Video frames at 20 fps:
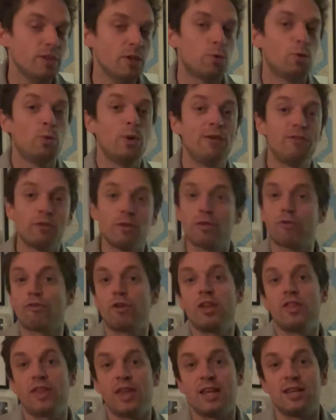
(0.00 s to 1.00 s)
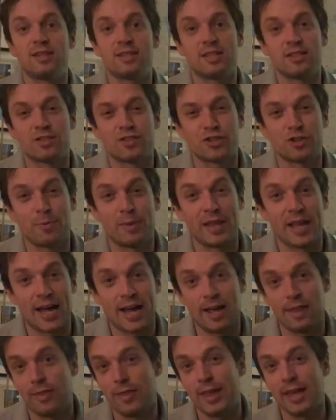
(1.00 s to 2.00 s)
Well, we've done three things since the summer that
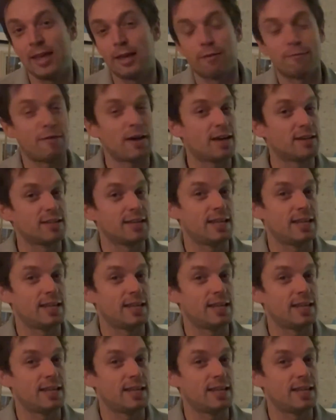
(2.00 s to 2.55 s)
I think have had